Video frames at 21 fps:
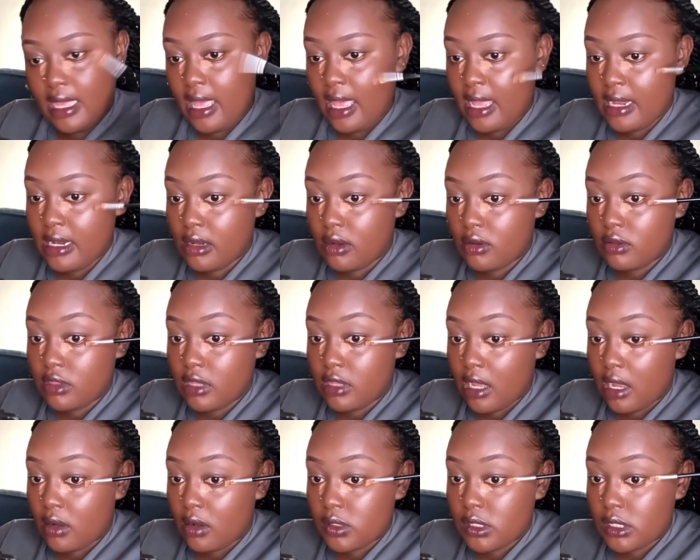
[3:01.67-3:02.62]
and on
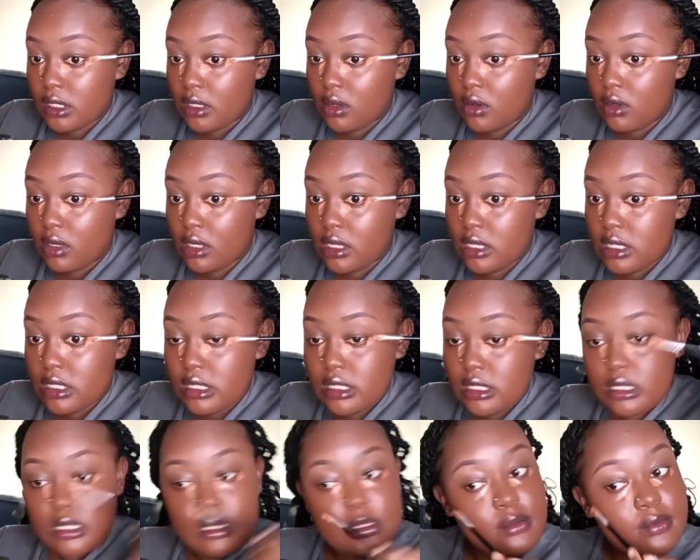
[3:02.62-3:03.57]
the outer
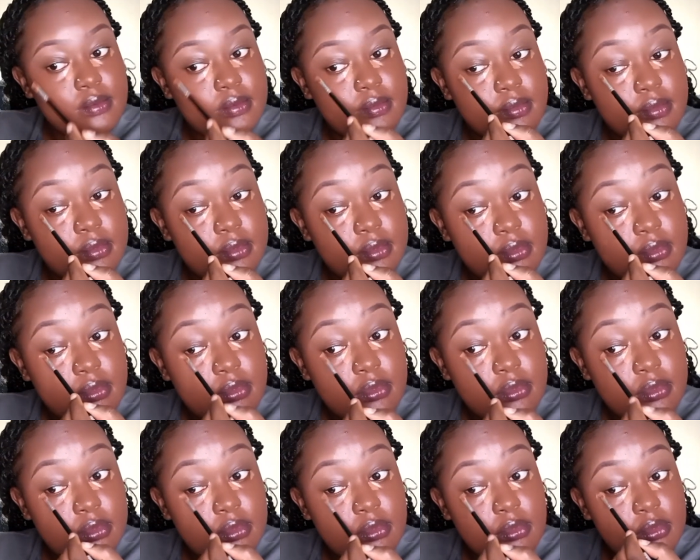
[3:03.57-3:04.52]
corners.
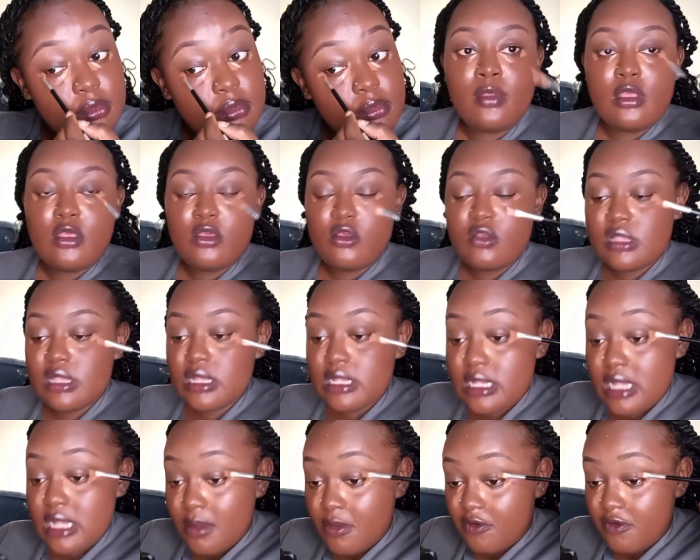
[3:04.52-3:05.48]
Using
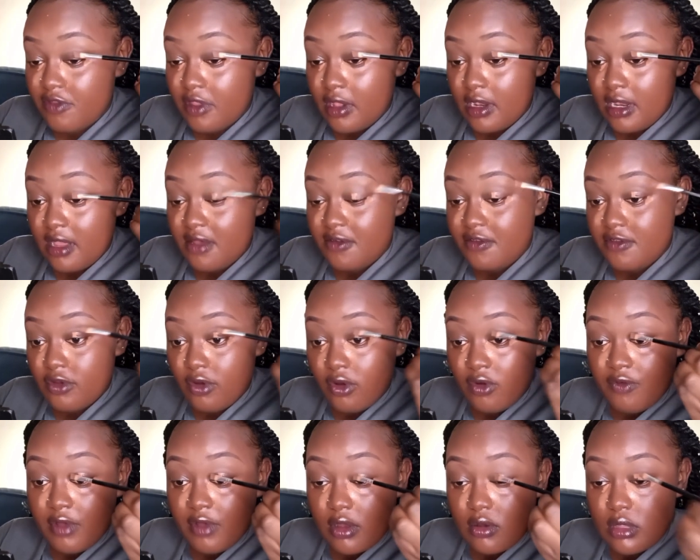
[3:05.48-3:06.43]
some of the
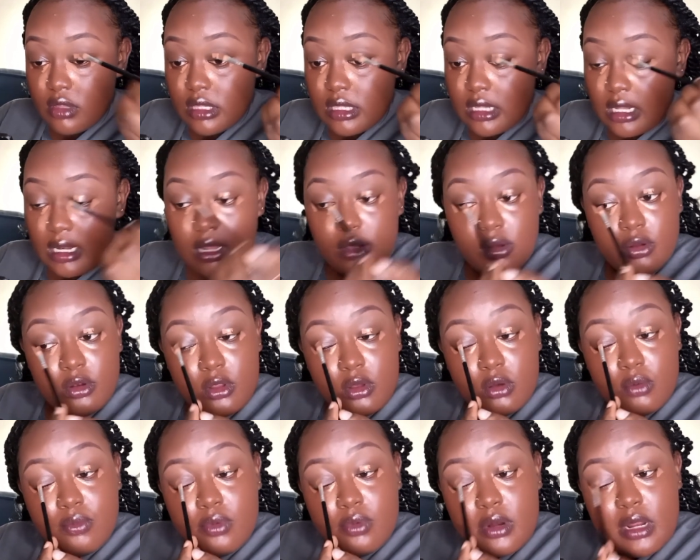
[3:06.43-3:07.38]
leftover concealer on
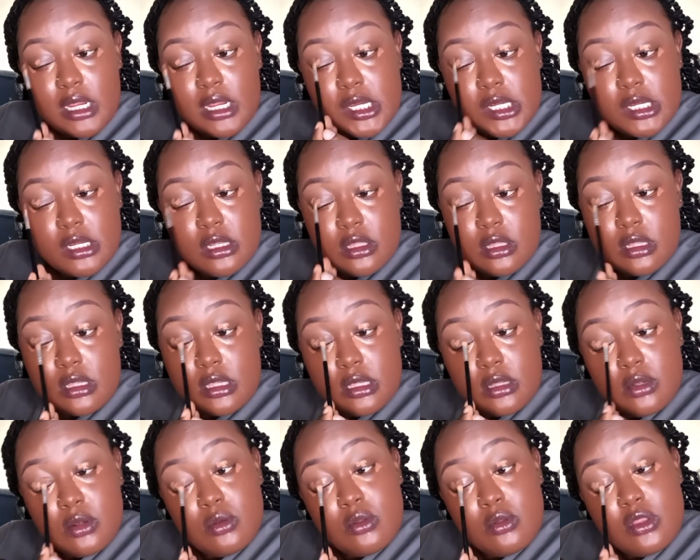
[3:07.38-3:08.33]
your brush,
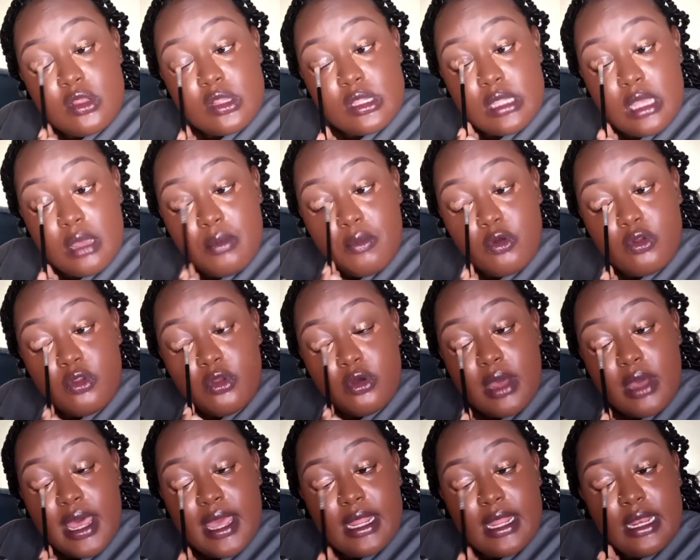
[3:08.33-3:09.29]
just do the same on
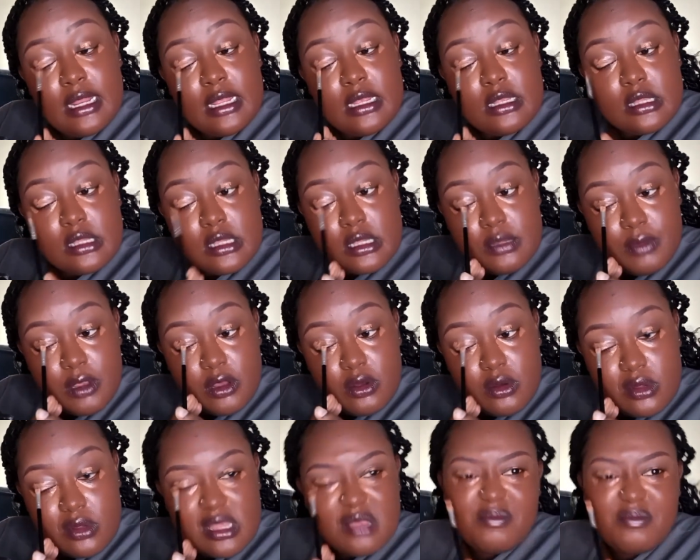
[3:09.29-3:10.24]
your eyelids
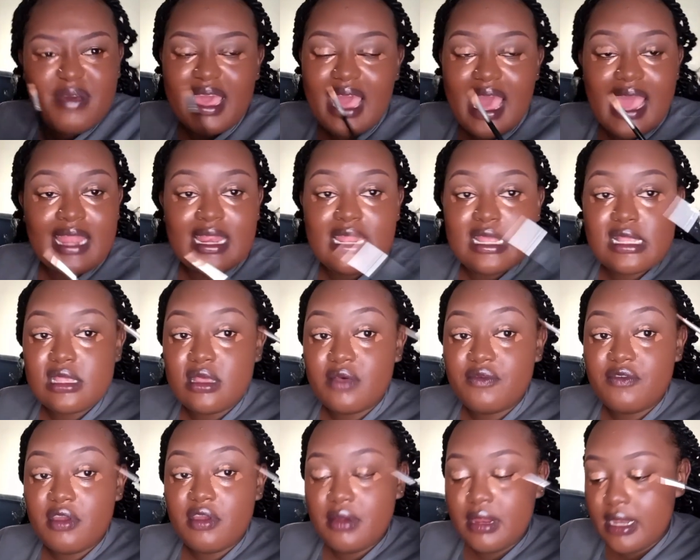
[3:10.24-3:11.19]
because my eyelids
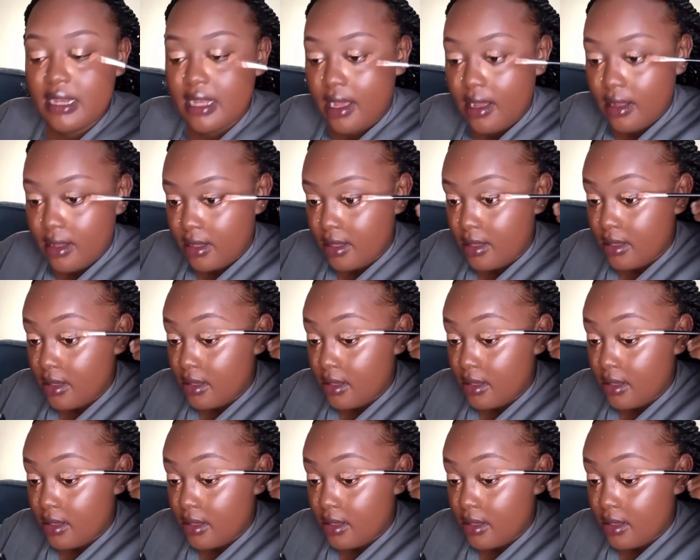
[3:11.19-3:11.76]
are very dark.